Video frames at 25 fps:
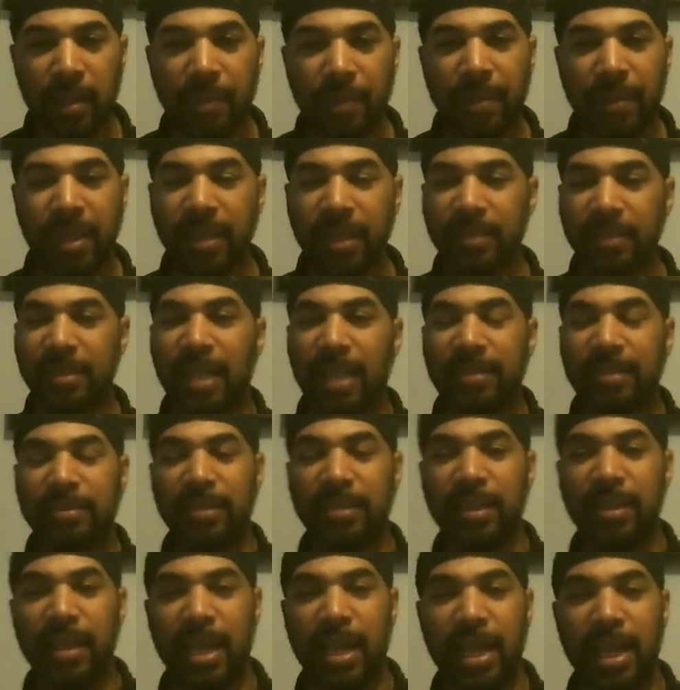because I
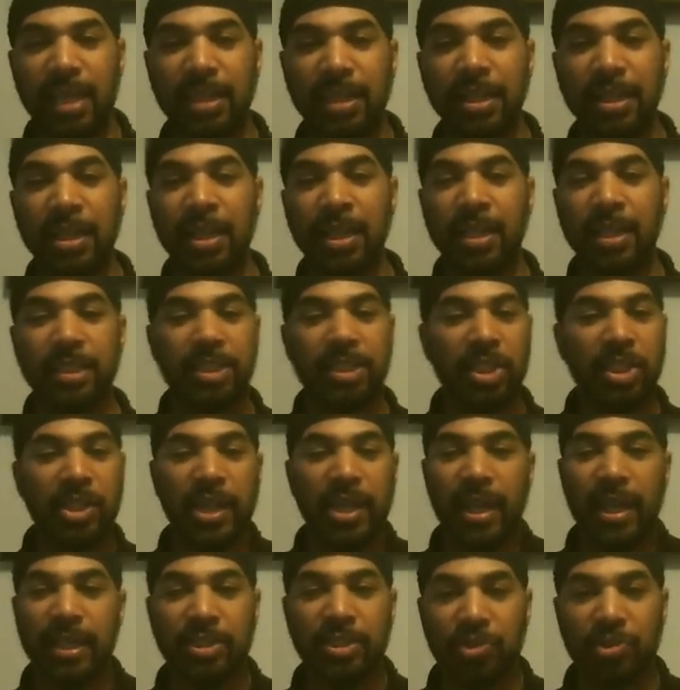still had to, she
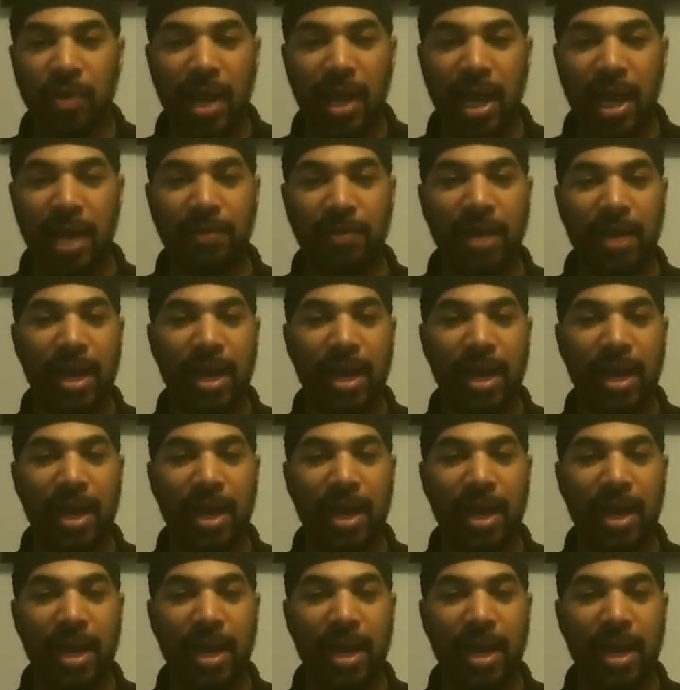can't drive.